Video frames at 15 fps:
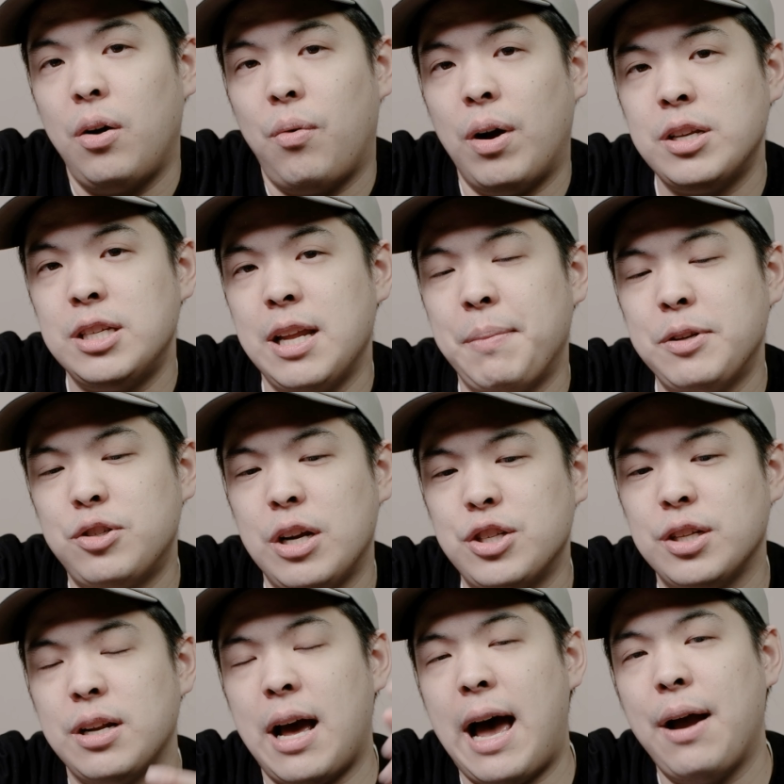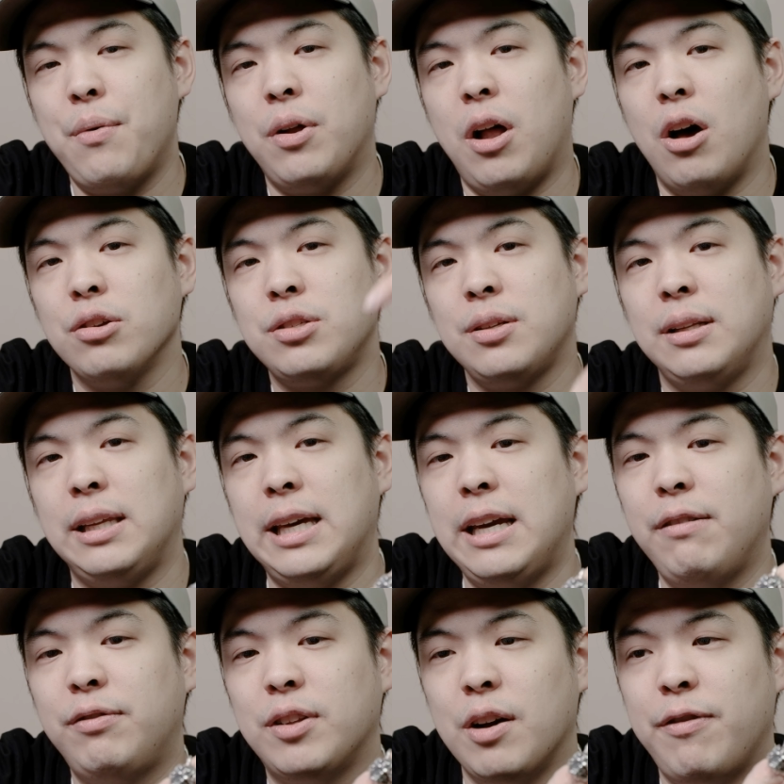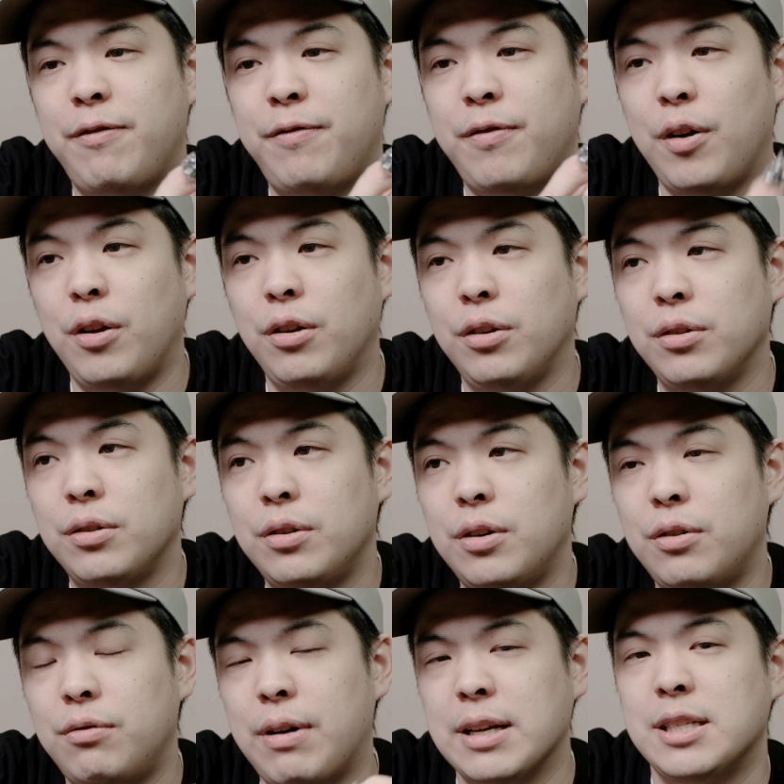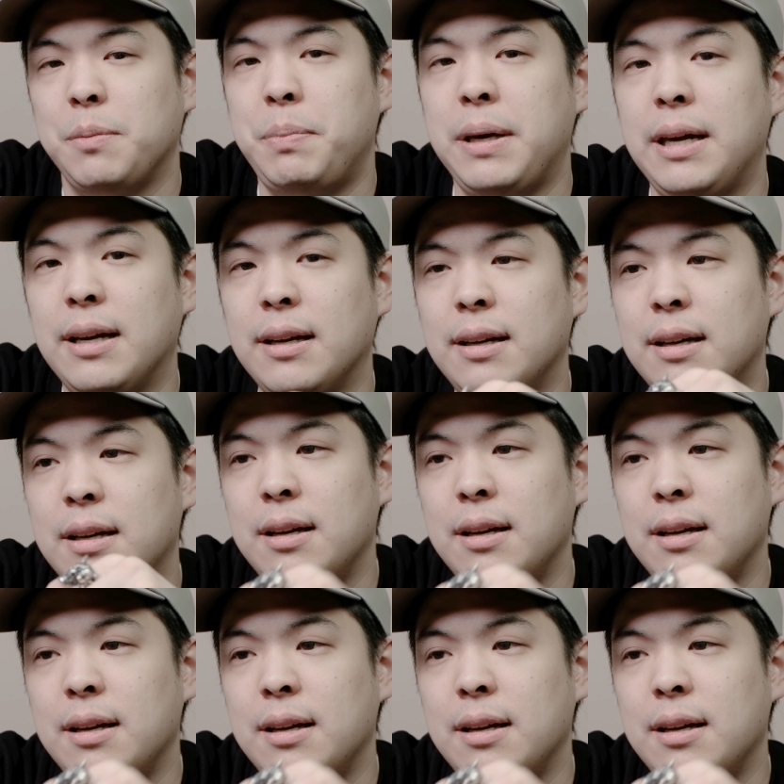watch the demonstration. I will also leave the full recipe